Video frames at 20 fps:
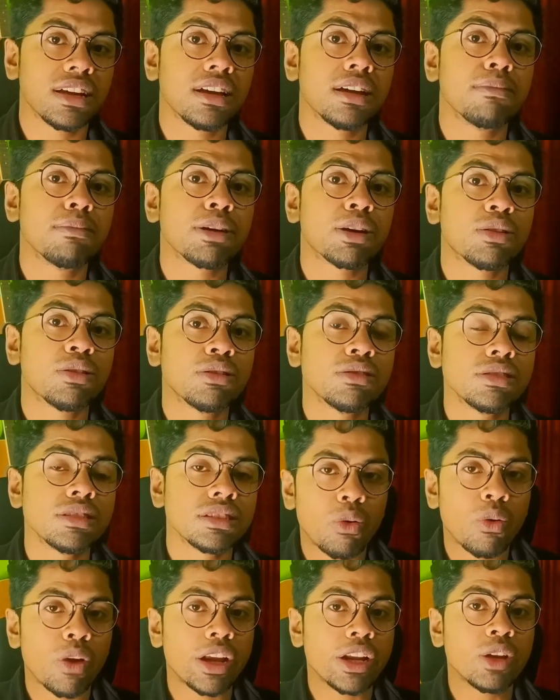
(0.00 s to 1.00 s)
because
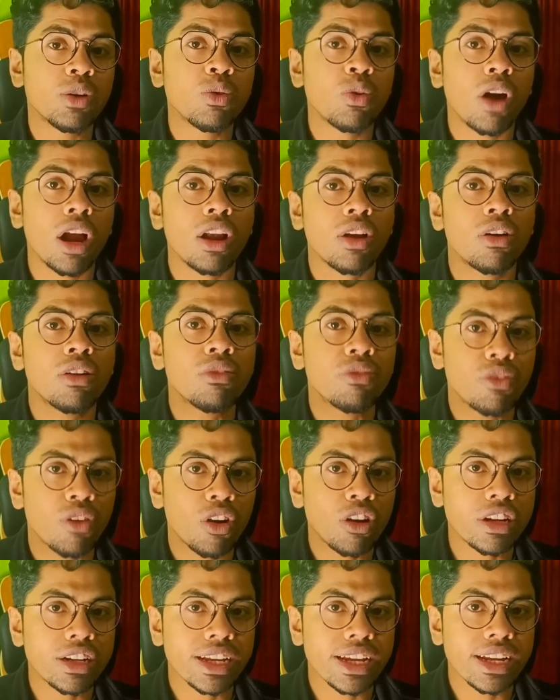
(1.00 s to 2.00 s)
when you work on
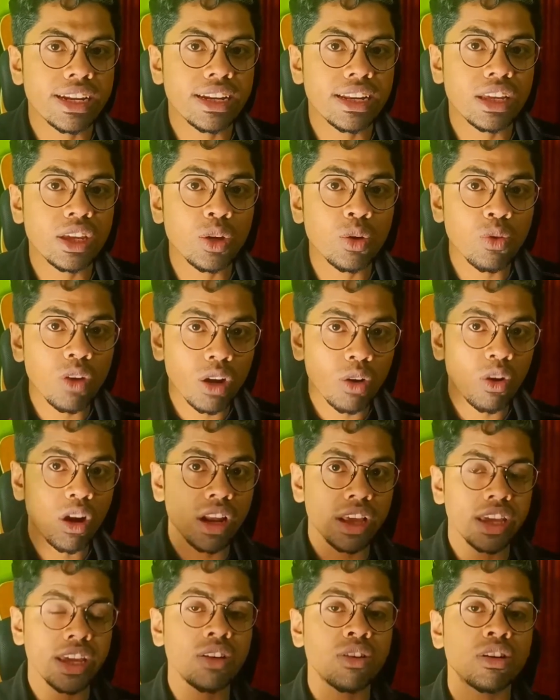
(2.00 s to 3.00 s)
front end you are
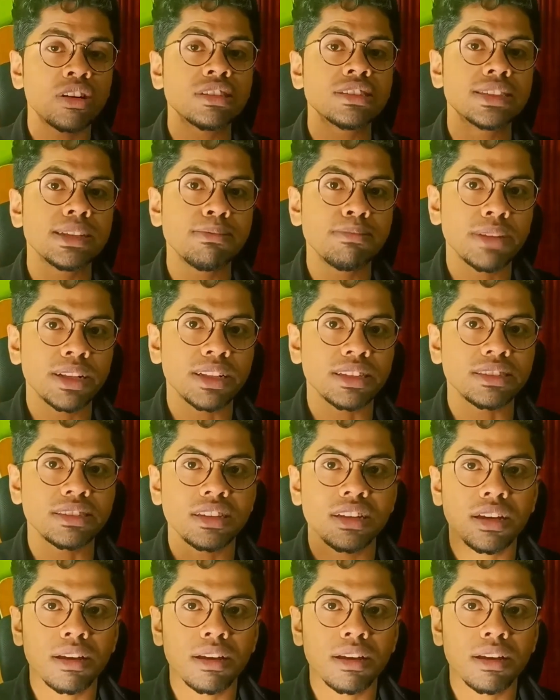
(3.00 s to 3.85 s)
working on symbols.